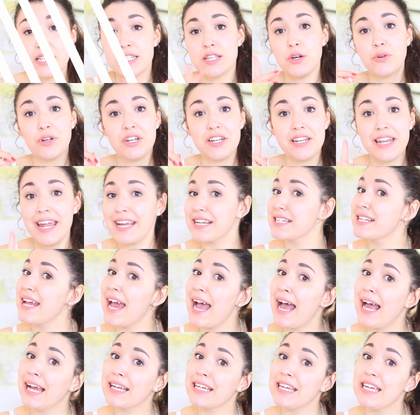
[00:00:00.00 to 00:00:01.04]
So the next
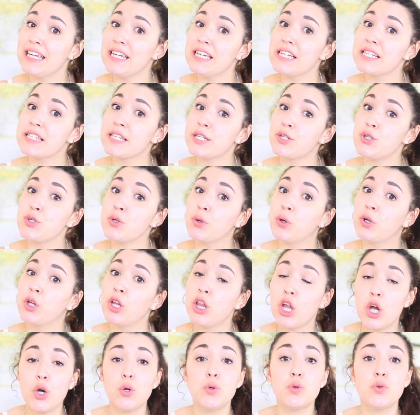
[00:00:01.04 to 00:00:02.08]
hack is to
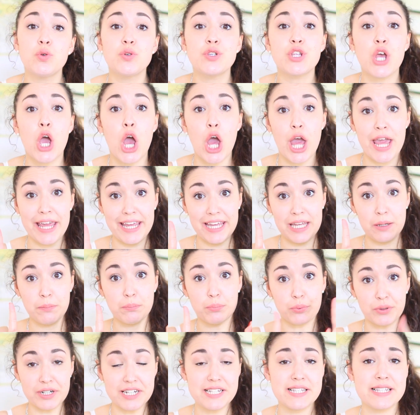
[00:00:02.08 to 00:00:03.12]
close a
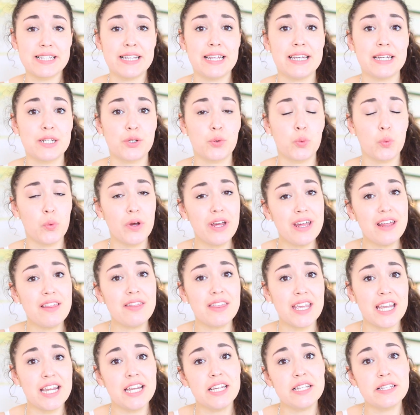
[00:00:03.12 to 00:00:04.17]
bracelet
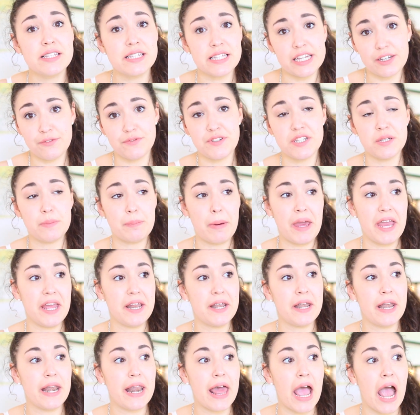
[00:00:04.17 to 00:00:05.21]
with a safety
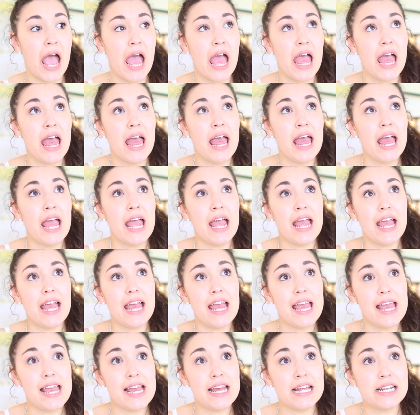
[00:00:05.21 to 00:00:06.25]
pin.
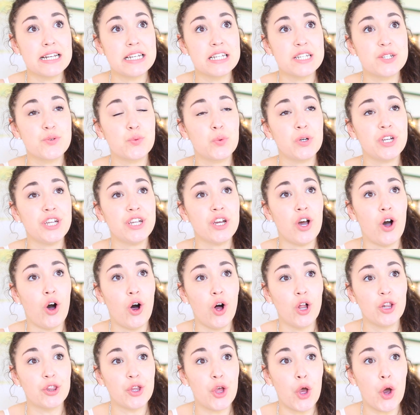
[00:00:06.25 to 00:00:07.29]
And we
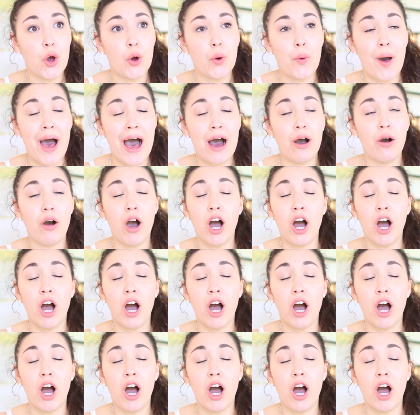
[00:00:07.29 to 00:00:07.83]
all know how